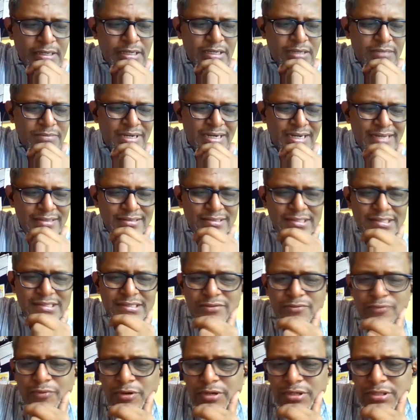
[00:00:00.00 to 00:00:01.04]
But I think
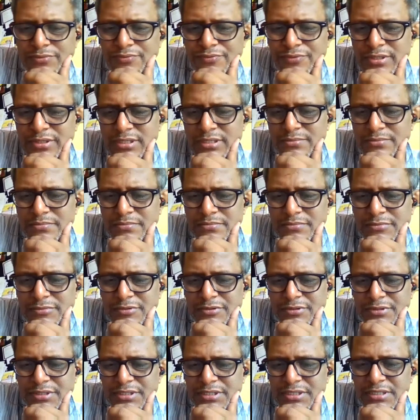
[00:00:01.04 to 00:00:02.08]
what we
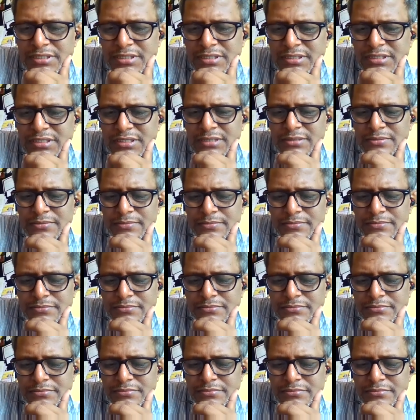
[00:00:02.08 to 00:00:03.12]
really
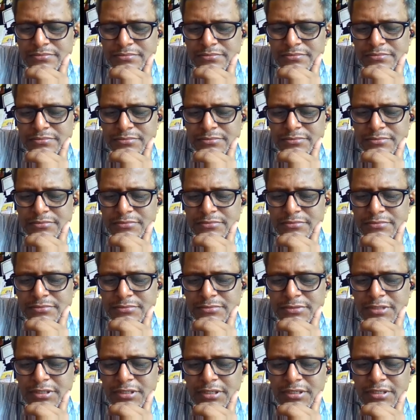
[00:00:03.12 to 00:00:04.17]

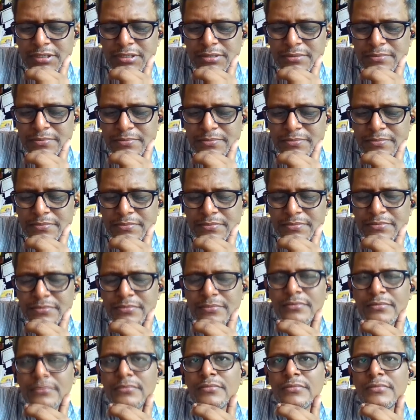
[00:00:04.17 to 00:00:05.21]
uh,
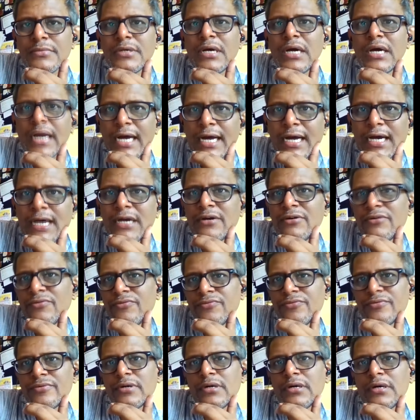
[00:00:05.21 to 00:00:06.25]
have
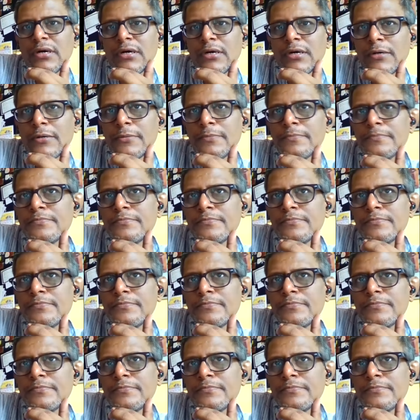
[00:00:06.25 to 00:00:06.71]
uh,